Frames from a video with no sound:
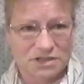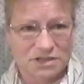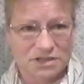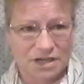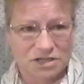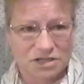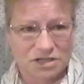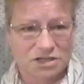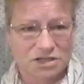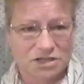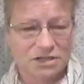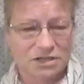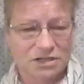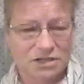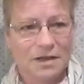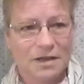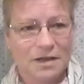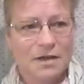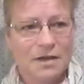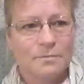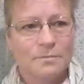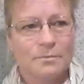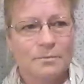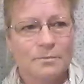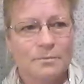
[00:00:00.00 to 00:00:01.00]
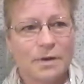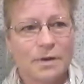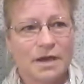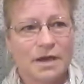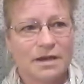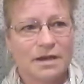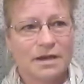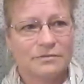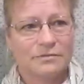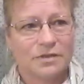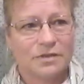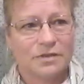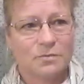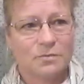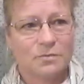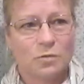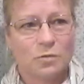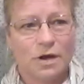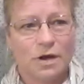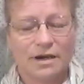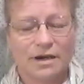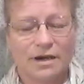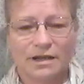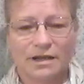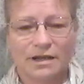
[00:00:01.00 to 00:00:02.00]
session. Yes. But if they
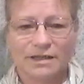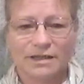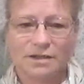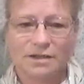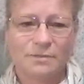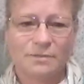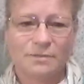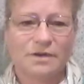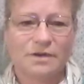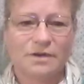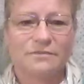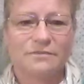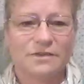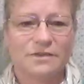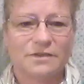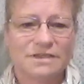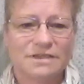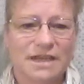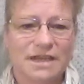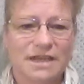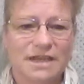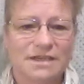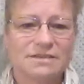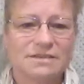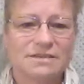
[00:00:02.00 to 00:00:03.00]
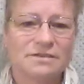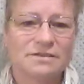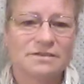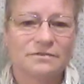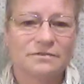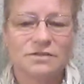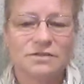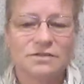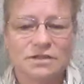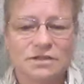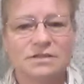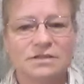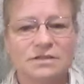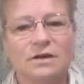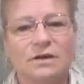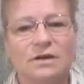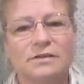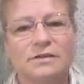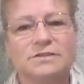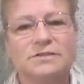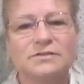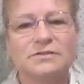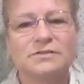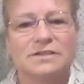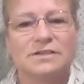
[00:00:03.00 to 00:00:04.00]
want a little bit of a taste of just
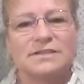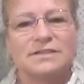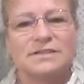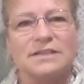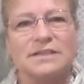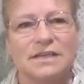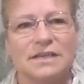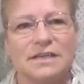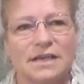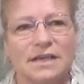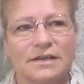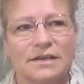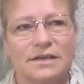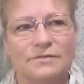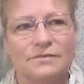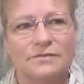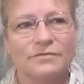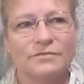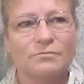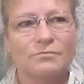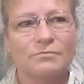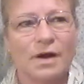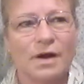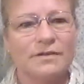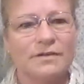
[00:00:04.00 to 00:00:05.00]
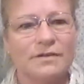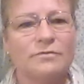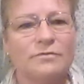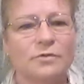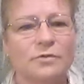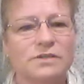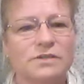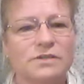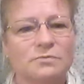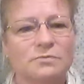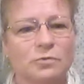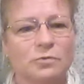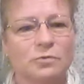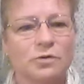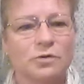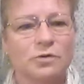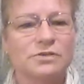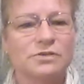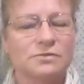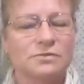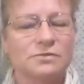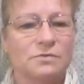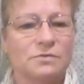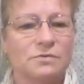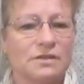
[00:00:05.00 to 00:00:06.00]
also to see if my voice
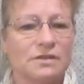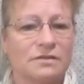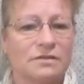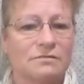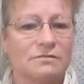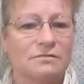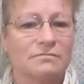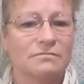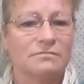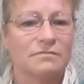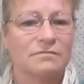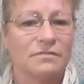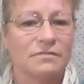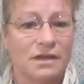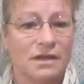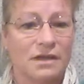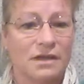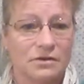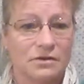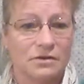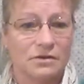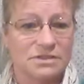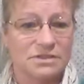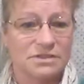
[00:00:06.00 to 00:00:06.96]
works with their